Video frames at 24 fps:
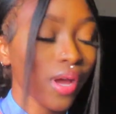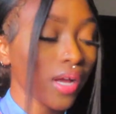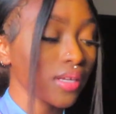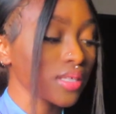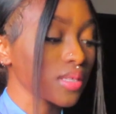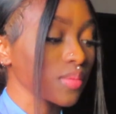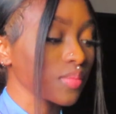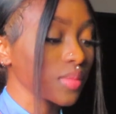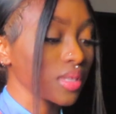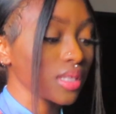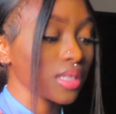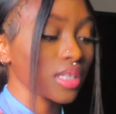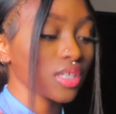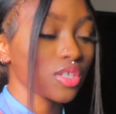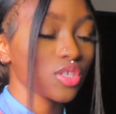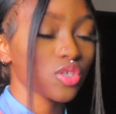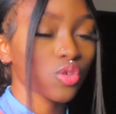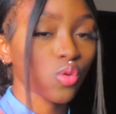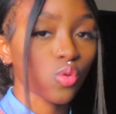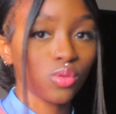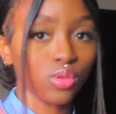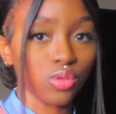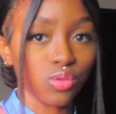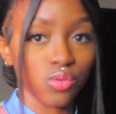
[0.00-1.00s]
have something that's
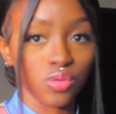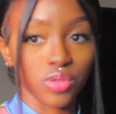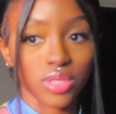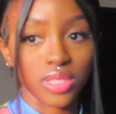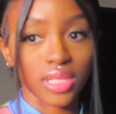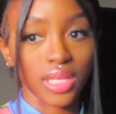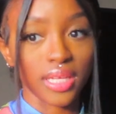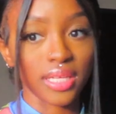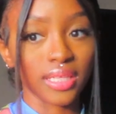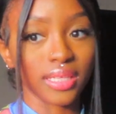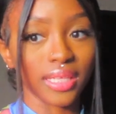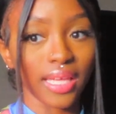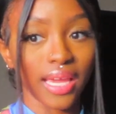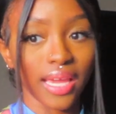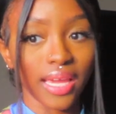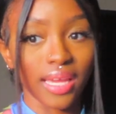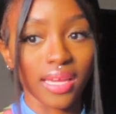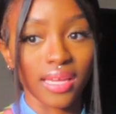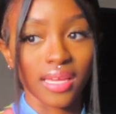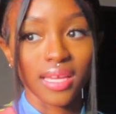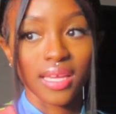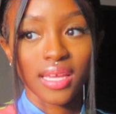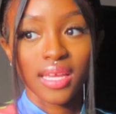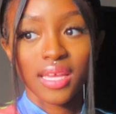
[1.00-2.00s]
so loose like that.